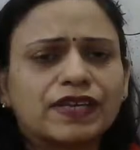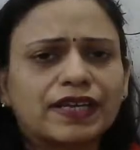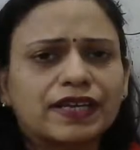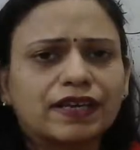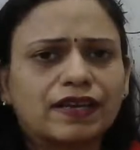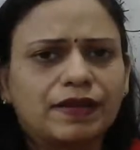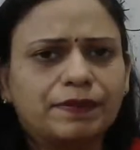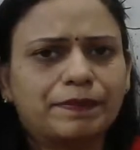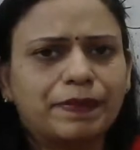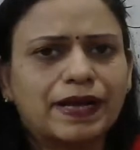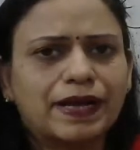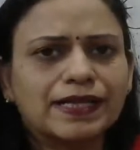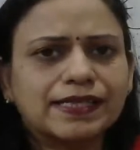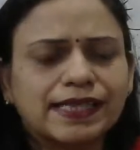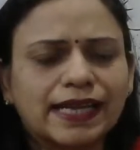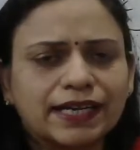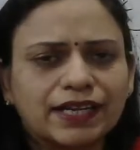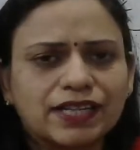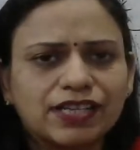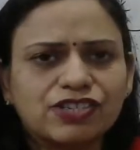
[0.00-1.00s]
the impulse
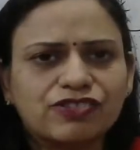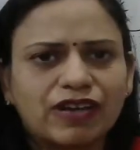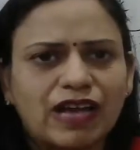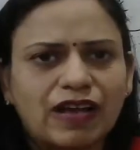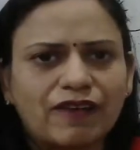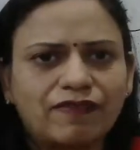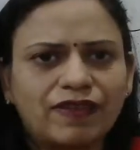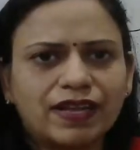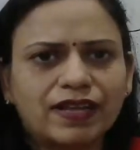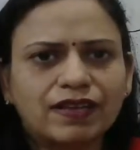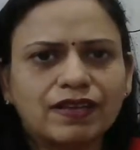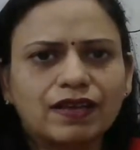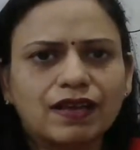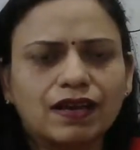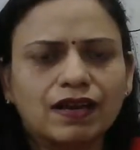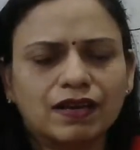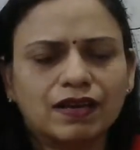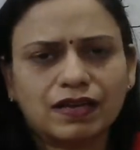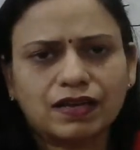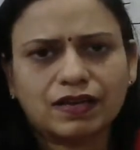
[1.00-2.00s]
that is traveling,
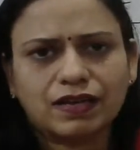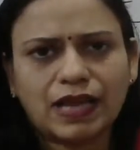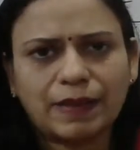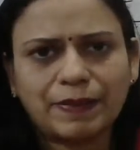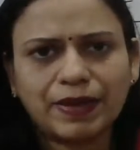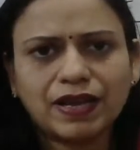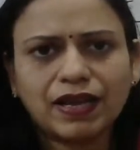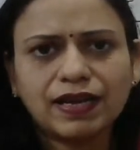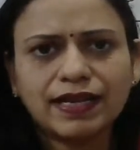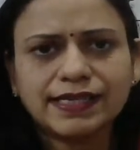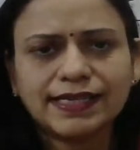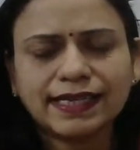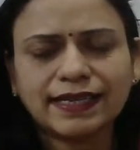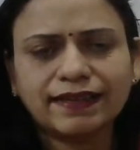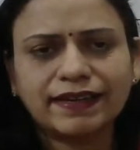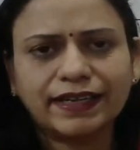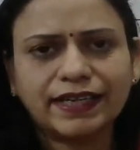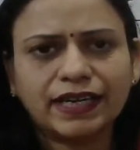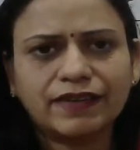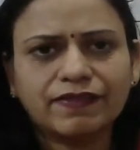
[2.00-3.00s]
chemical is
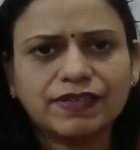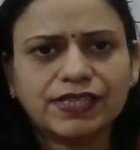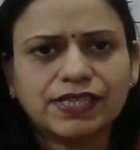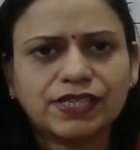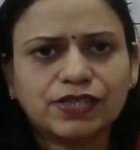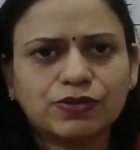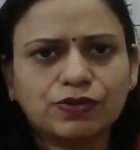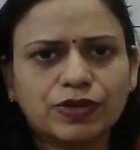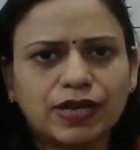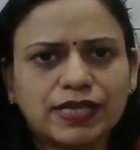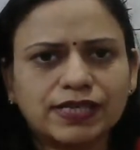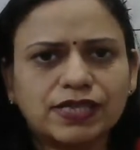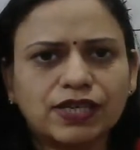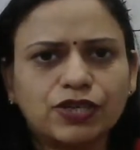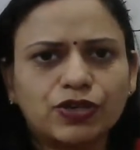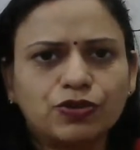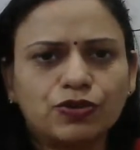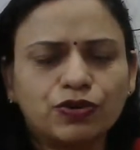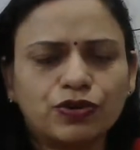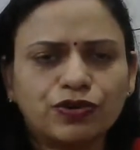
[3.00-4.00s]
secreted, which is known as a
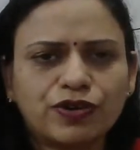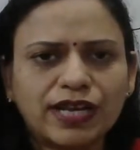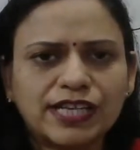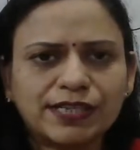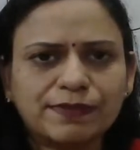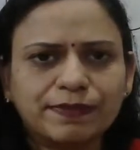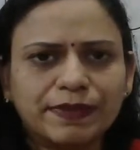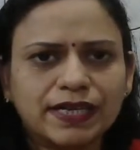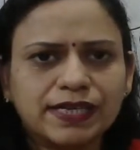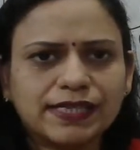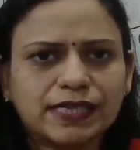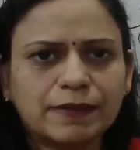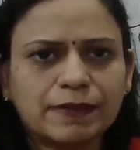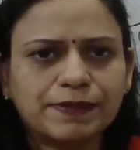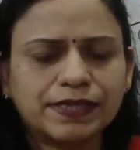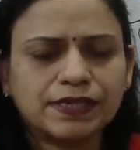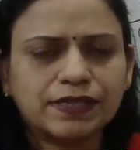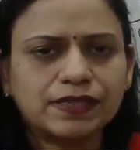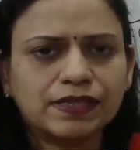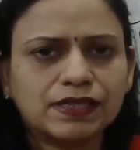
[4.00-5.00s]
neurotransmitter
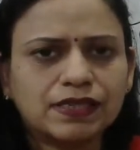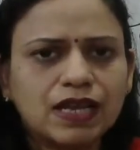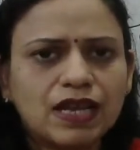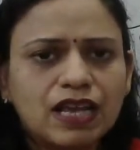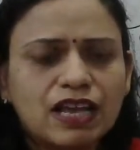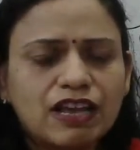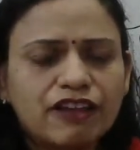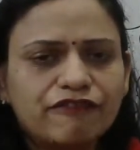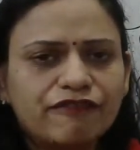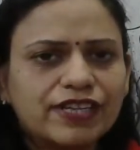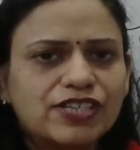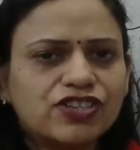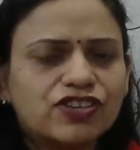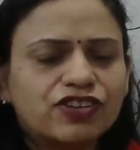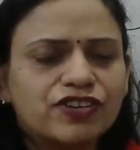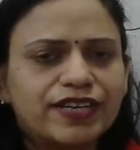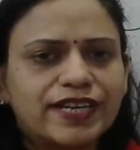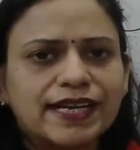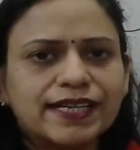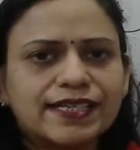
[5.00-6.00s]
substance, which
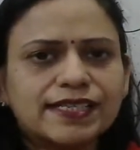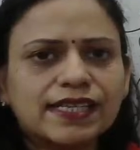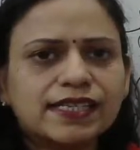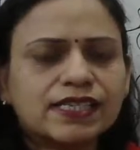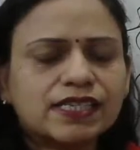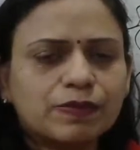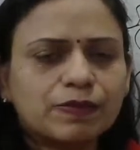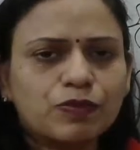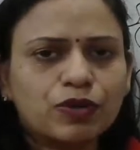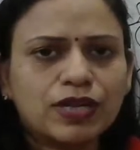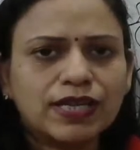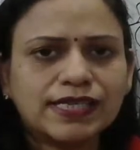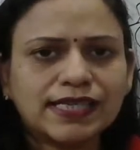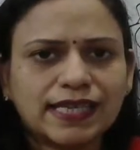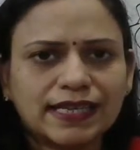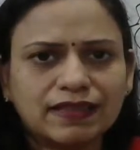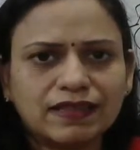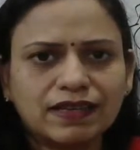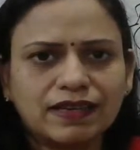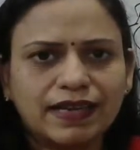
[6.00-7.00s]
creates a stimulus
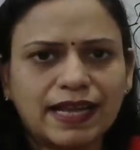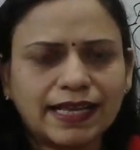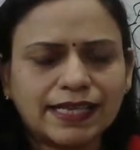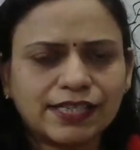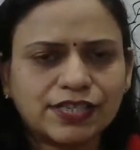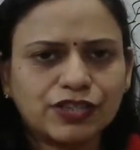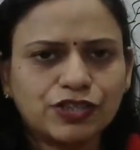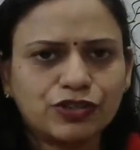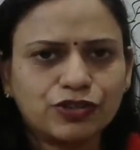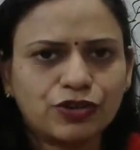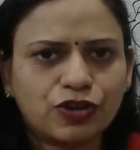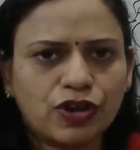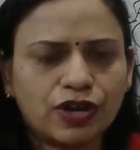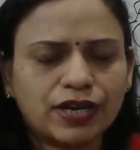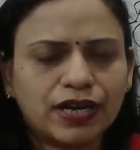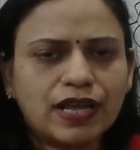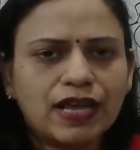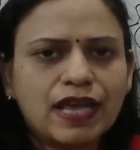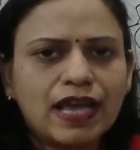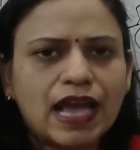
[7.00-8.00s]
in the next
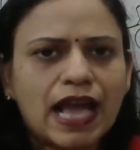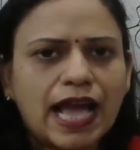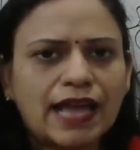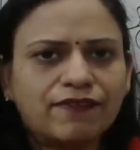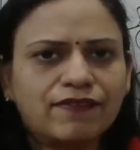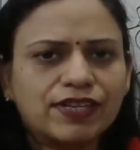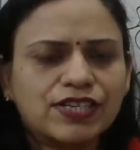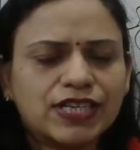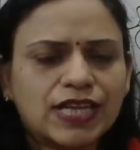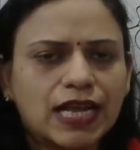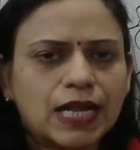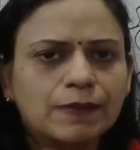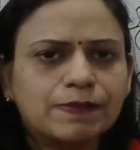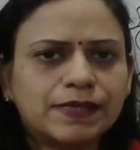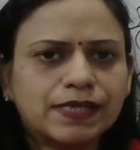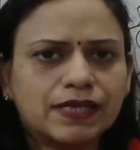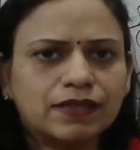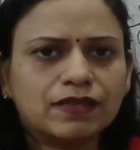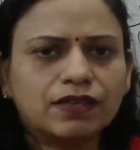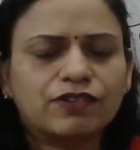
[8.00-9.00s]
neuron and which
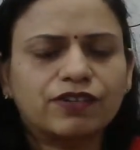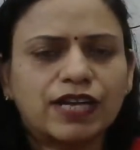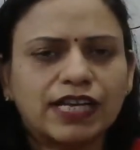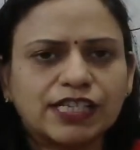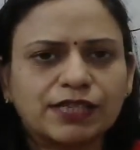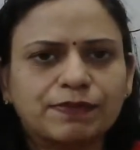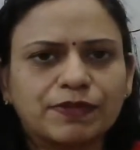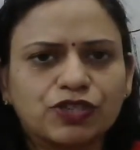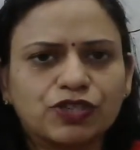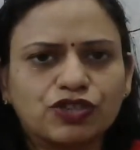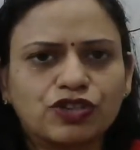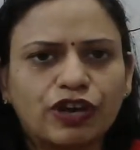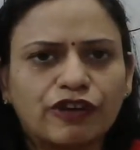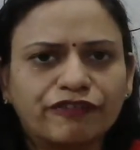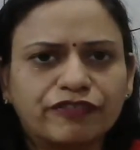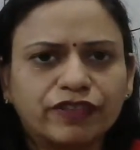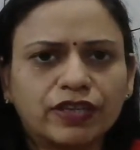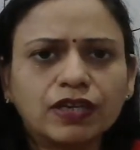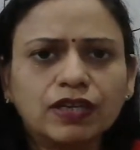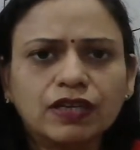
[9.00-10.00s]
helps in the transmission
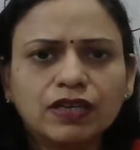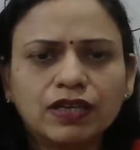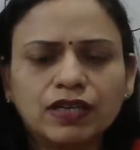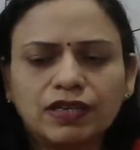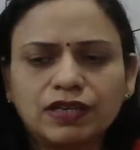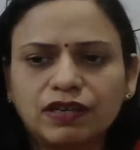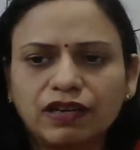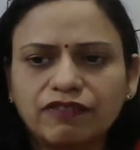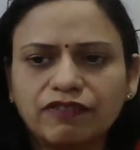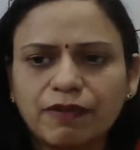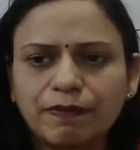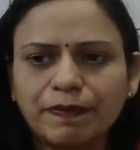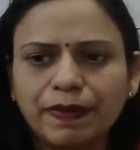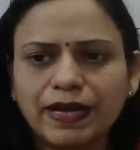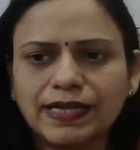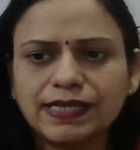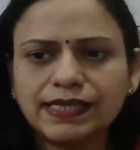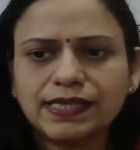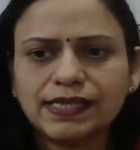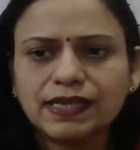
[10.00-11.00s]
of the nerve
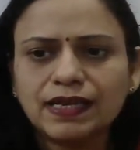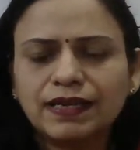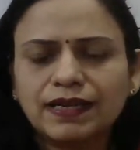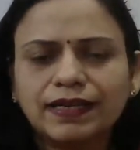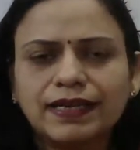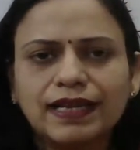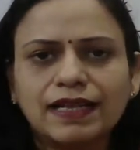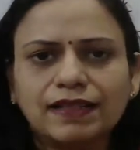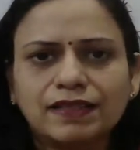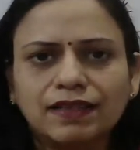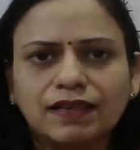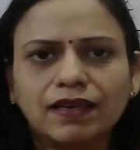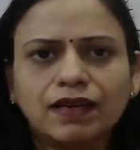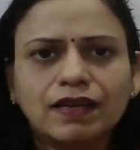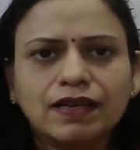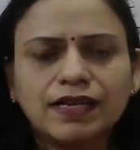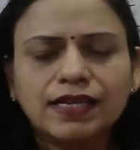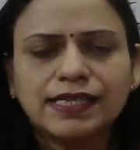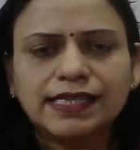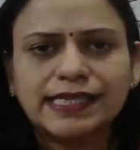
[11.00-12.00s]
impulse till the
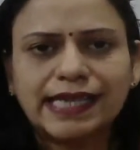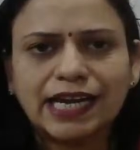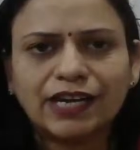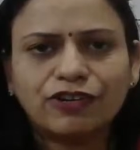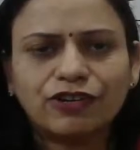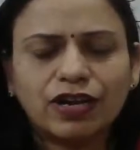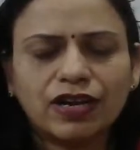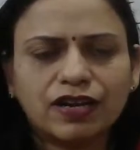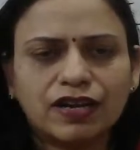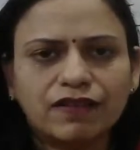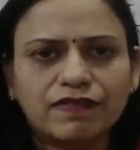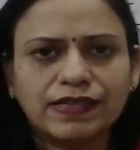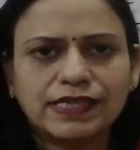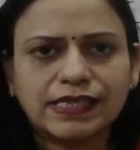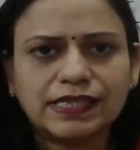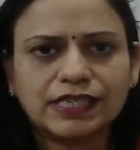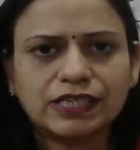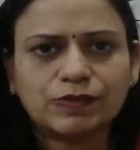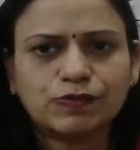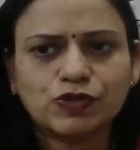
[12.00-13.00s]
central nervous
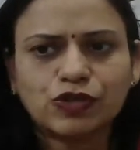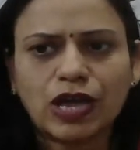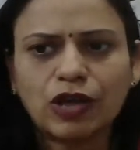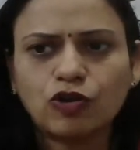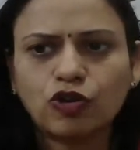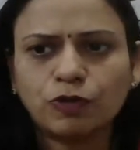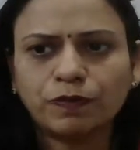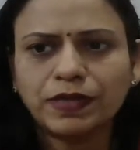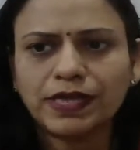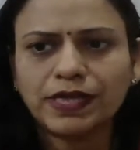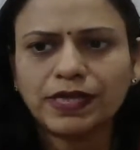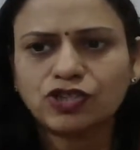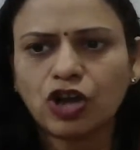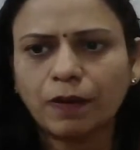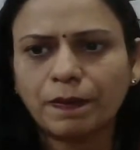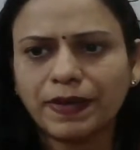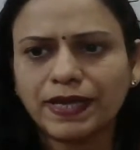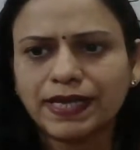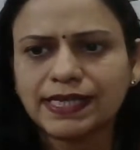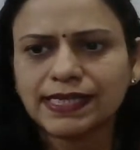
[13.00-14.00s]
system. So I hope this
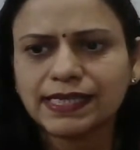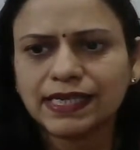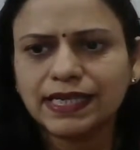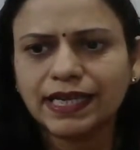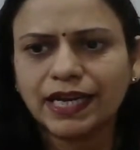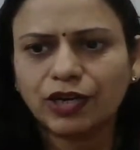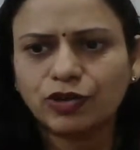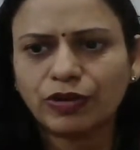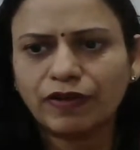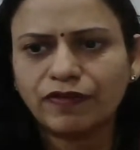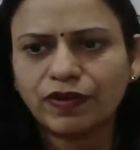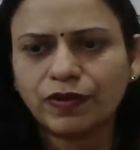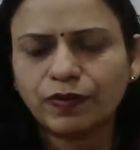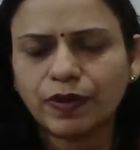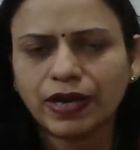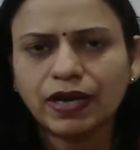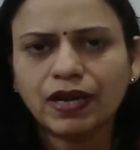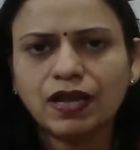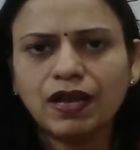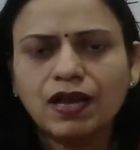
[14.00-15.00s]
topic is clear to
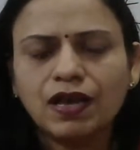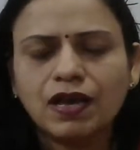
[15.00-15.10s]
everyone,